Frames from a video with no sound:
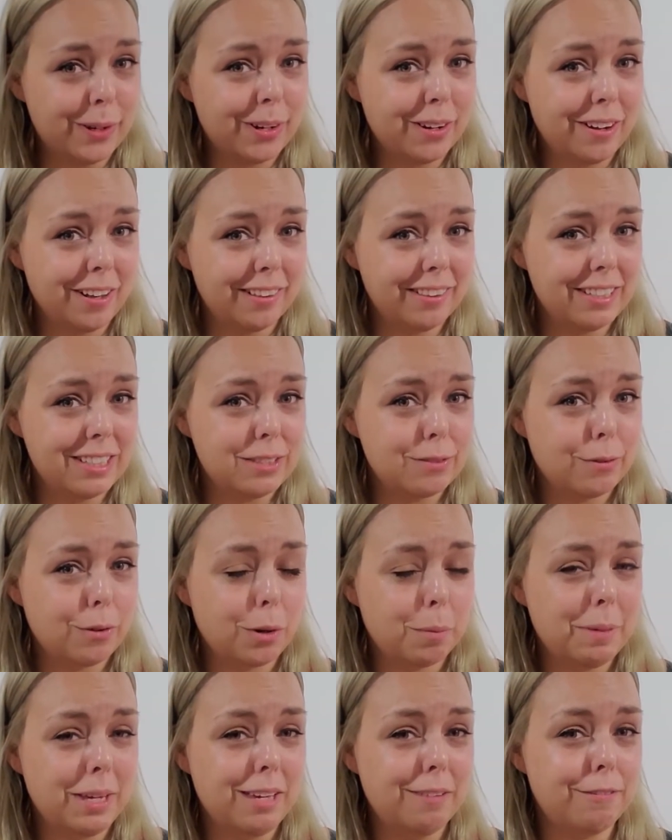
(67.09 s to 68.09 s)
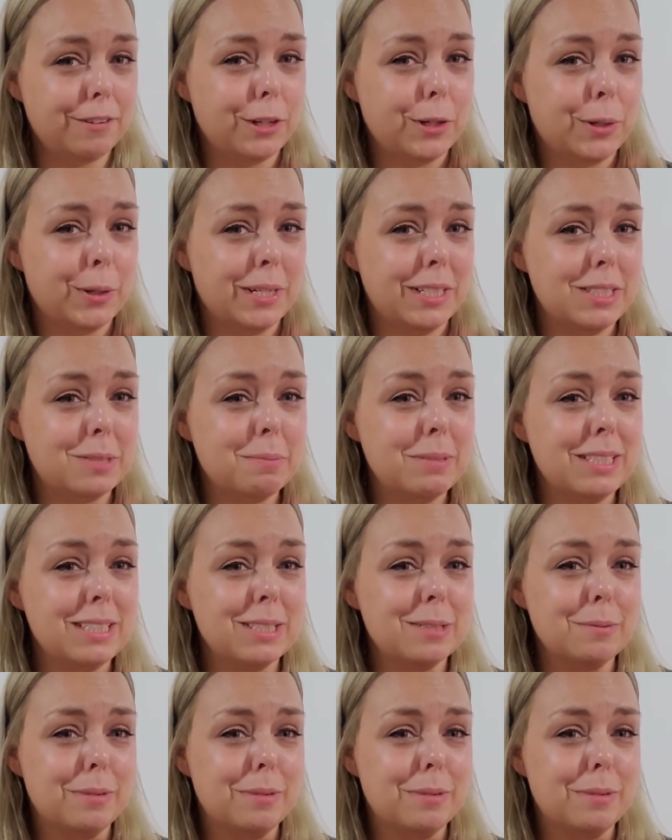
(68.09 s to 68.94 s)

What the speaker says: got this for me for Christmas